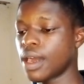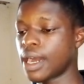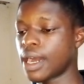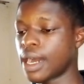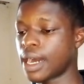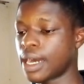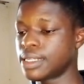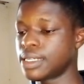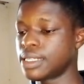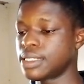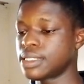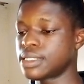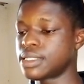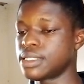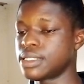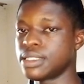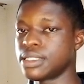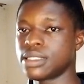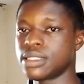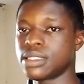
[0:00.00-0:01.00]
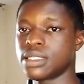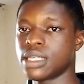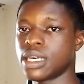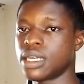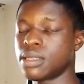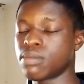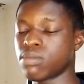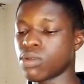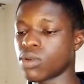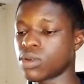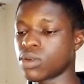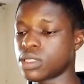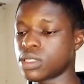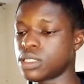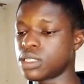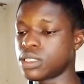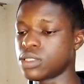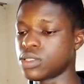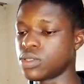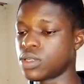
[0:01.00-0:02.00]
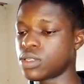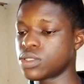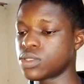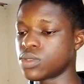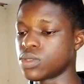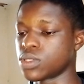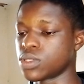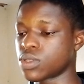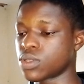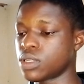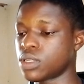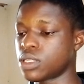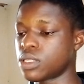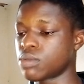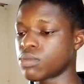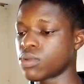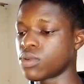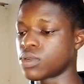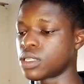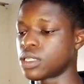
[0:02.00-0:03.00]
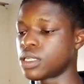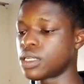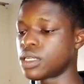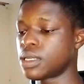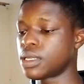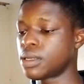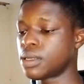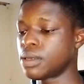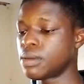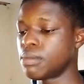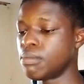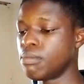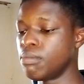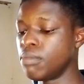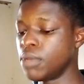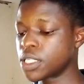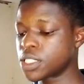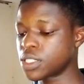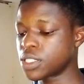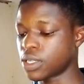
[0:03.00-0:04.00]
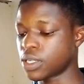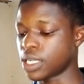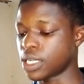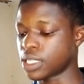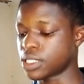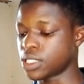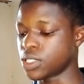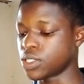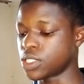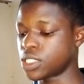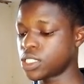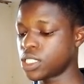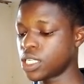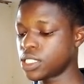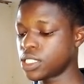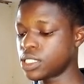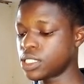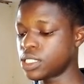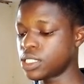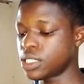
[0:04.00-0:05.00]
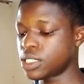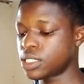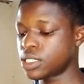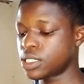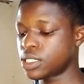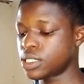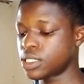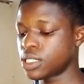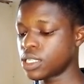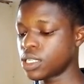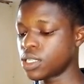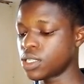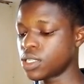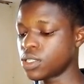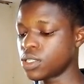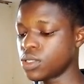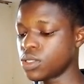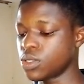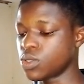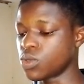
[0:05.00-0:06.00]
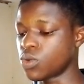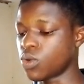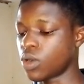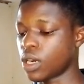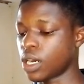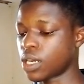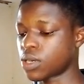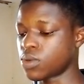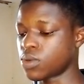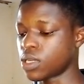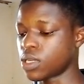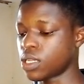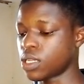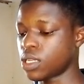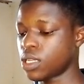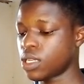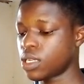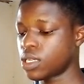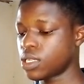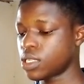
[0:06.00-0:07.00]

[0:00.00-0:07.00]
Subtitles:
add anything, any plugin. You don't need to install any plugin. Make sure that you change this URL